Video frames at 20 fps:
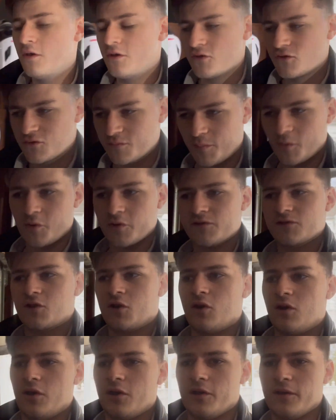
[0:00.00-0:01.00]
sports
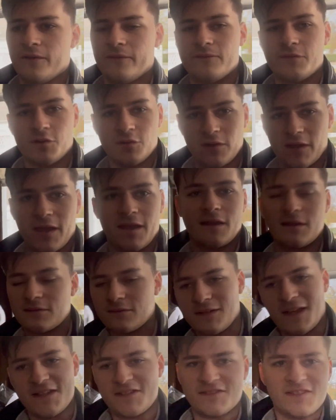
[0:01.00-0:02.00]
car for like
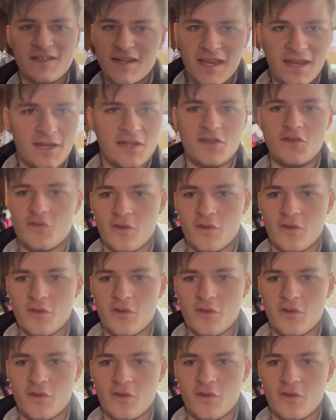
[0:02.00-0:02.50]
less than 80